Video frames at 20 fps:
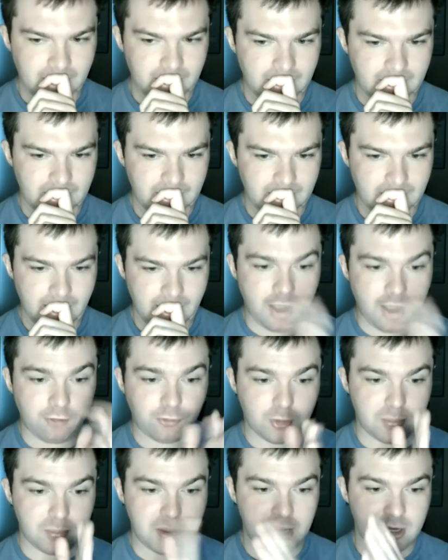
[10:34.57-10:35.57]

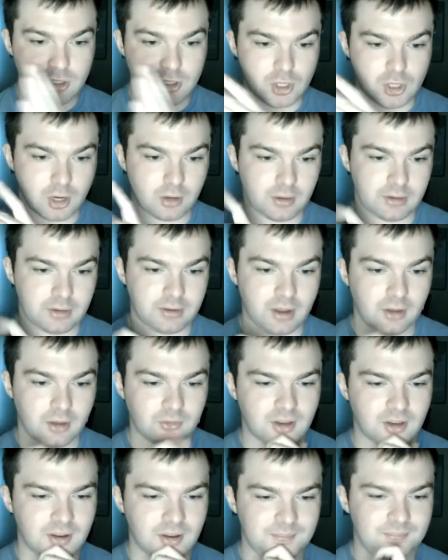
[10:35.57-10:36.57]
Alpha, Beta, Charlie,
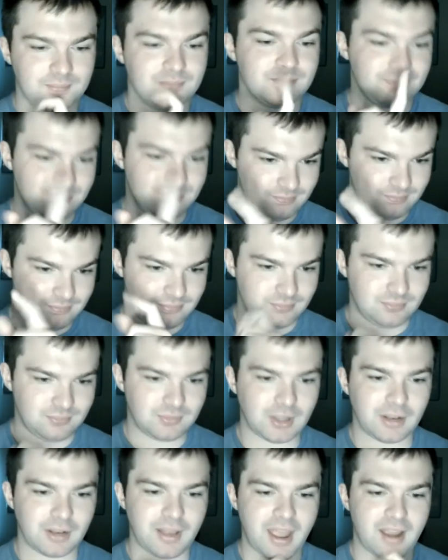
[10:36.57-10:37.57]
Delta,
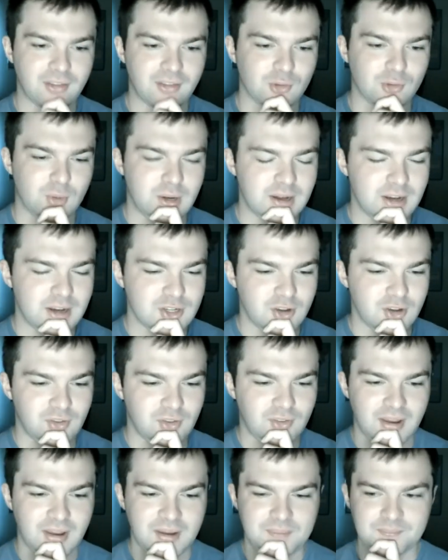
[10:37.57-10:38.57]
the last one I should
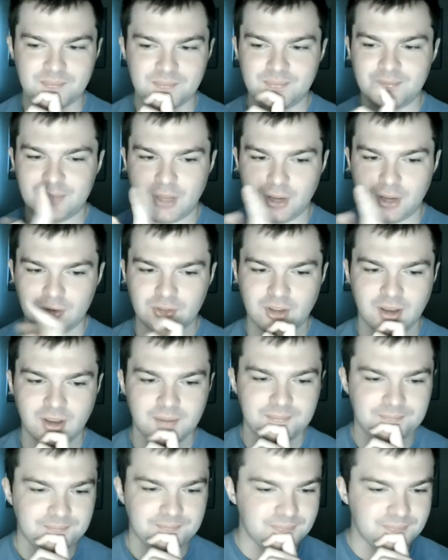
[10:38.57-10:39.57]
say, Delta.